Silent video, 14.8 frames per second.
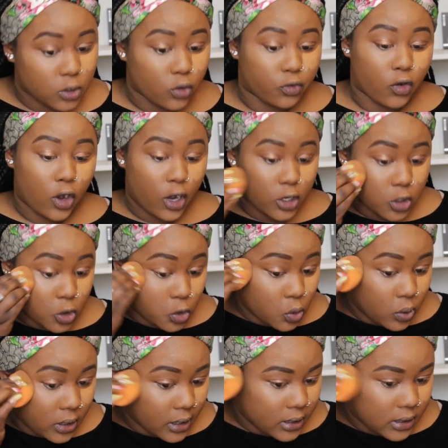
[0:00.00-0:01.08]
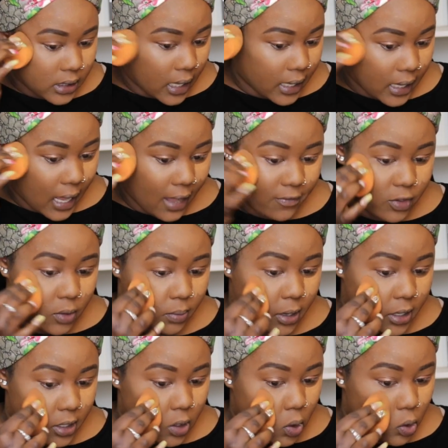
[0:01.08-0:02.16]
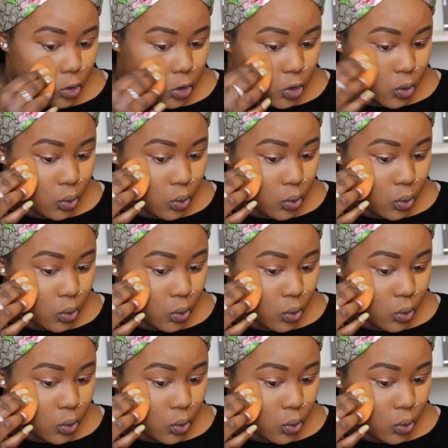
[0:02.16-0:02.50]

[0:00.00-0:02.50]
So for her to do this and have the money go